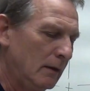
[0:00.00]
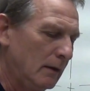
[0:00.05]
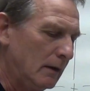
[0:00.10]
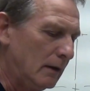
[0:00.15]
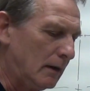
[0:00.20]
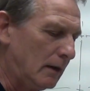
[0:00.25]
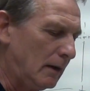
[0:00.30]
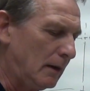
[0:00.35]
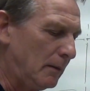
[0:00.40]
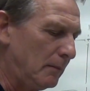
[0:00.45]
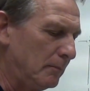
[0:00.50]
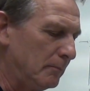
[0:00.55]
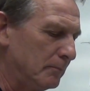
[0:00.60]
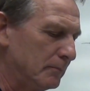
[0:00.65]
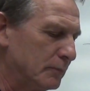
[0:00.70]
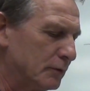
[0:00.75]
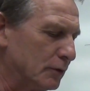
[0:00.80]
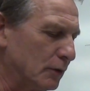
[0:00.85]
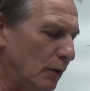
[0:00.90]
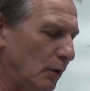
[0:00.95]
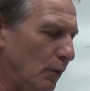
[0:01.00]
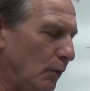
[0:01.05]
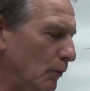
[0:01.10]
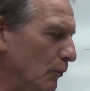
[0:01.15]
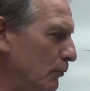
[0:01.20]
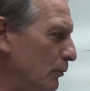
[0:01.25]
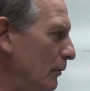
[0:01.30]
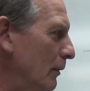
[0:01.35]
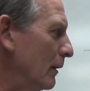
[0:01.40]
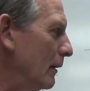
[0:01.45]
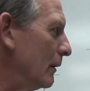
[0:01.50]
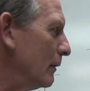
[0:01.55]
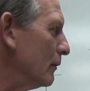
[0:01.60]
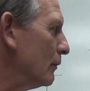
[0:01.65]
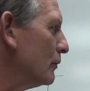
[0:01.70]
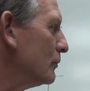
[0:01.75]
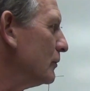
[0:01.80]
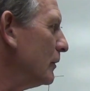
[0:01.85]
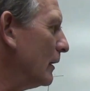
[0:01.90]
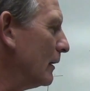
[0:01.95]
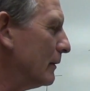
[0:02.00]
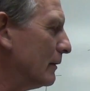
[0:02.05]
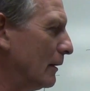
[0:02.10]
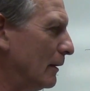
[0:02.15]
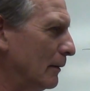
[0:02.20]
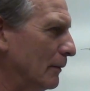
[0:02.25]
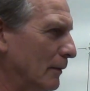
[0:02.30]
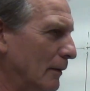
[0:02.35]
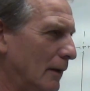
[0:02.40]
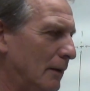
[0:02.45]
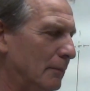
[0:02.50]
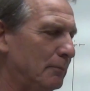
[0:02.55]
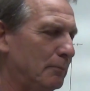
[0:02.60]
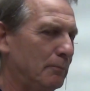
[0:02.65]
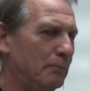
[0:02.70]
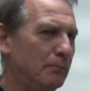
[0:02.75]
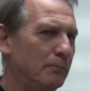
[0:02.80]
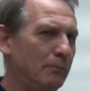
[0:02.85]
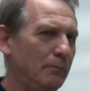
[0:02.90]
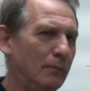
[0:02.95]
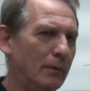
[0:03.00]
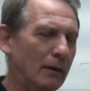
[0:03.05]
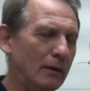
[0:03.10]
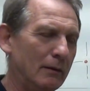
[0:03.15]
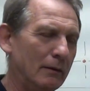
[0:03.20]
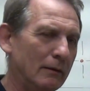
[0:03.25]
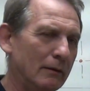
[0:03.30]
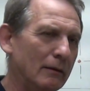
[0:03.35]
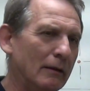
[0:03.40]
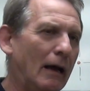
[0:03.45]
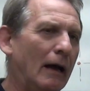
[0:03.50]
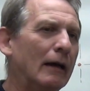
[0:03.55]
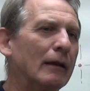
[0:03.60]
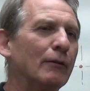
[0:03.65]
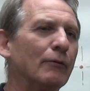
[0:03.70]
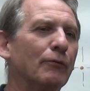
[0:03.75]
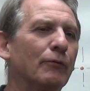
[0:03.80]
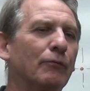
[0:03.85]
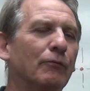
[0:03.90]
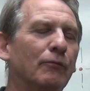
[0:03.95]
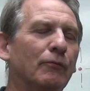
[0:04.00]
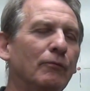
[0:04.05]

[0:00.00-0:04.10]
So it looks like a lot of